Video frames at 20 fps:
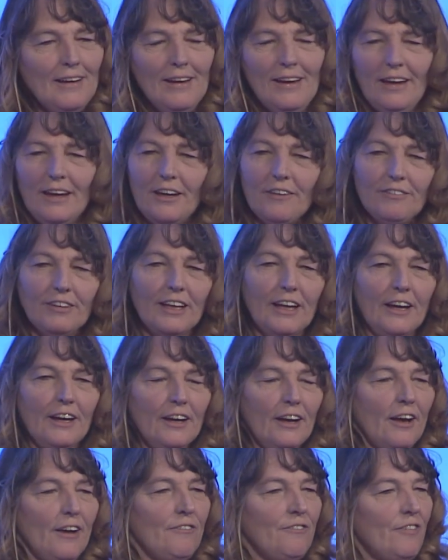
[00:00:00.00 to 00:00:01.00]
Even the
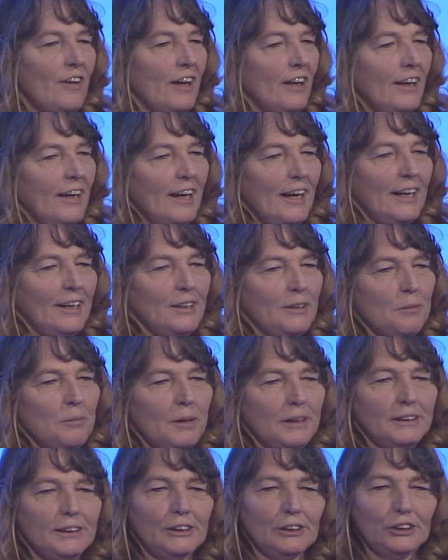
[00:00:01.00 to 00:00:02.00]
NFL, I had to
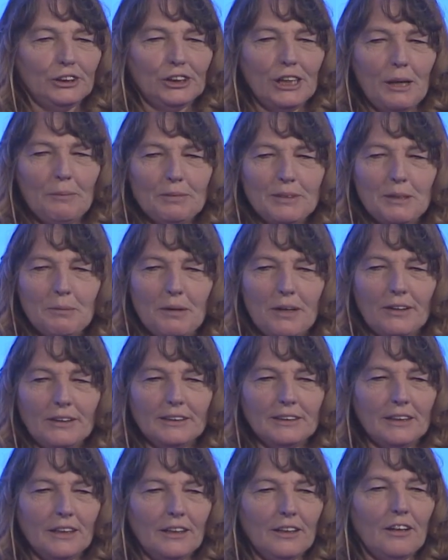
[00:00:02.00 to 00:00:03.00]
bust their chops about
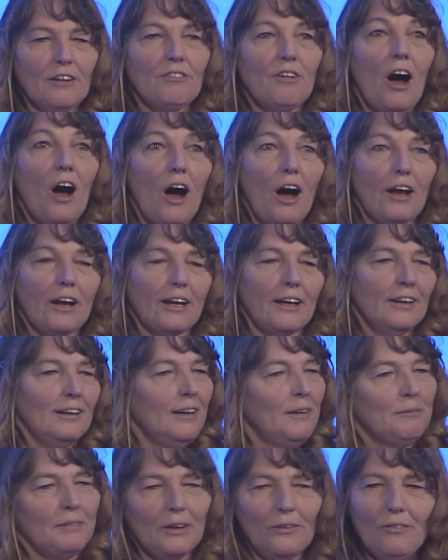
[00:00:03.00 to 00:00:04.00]
saying Nevada. I'm
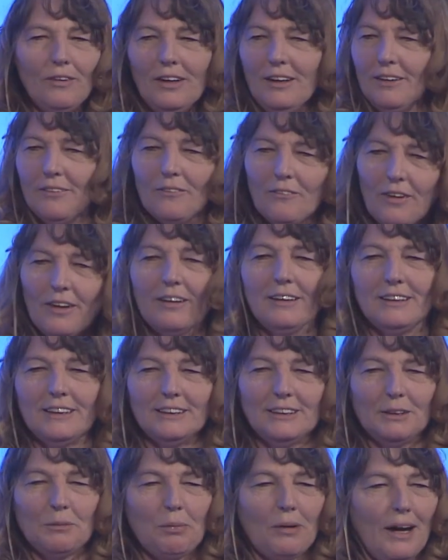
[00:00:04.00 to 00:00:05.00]
like, what, did
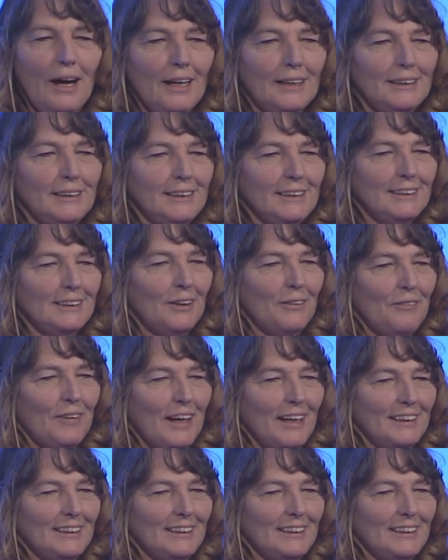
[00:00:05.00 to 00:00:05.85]
you practice or what?